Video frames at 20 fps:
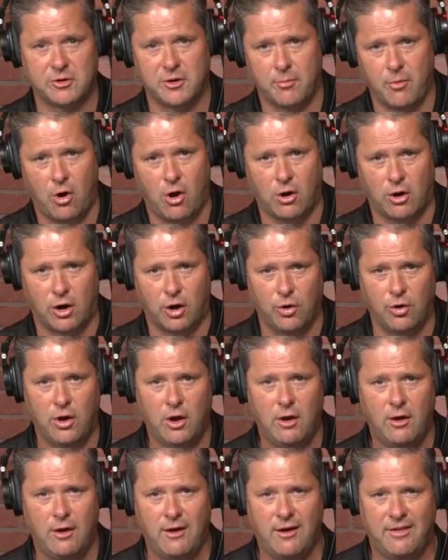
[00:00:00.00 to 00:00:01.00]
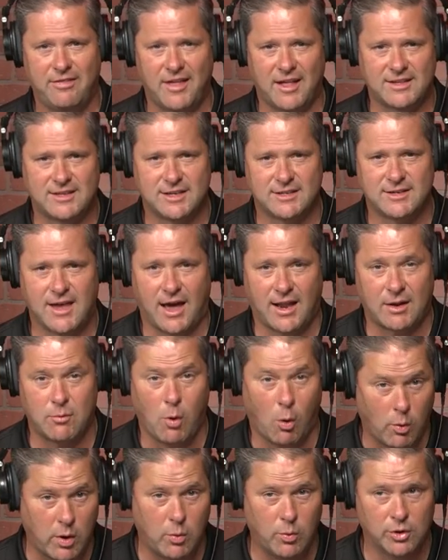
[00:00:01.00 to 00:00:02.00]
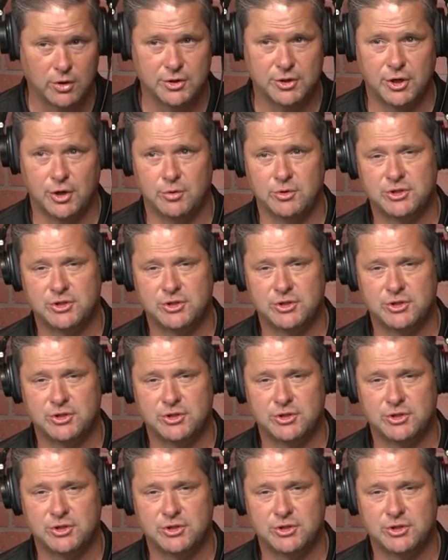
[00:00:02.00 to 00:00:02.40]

tomorrow, that's exactly what we will do.